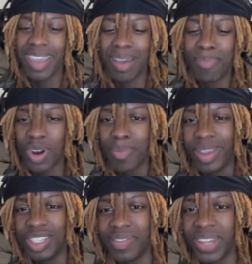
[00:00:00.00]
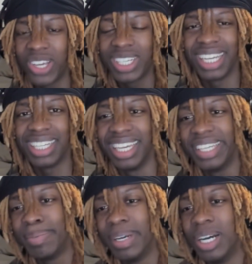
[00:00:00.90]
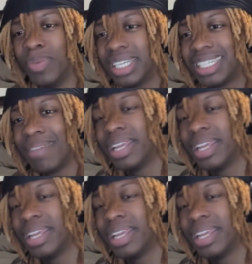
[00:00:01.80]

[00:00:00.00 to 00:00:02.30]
we have more music videos like this, bro? We just have